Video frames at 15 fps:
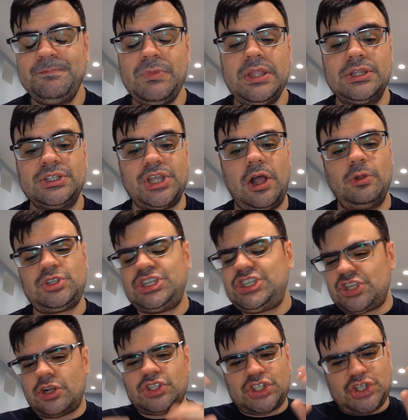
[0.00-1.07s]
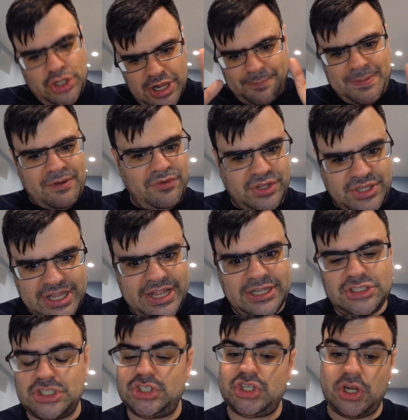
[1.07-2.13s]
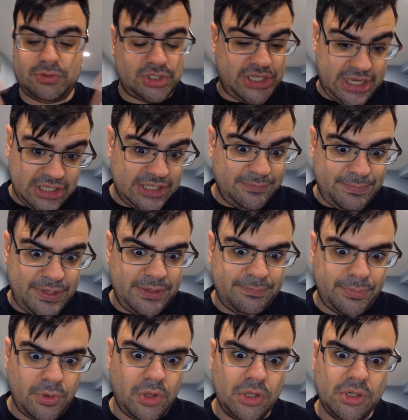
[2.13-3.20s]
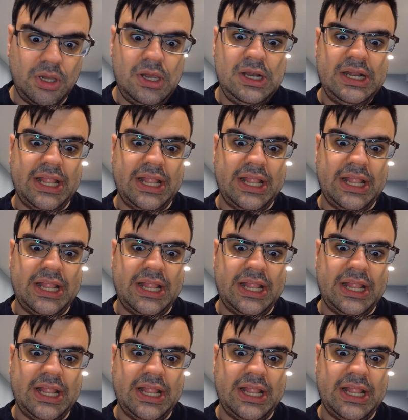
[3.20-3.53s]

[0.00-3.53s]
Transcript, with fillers: So she starts shooting up everything. She starts killing people.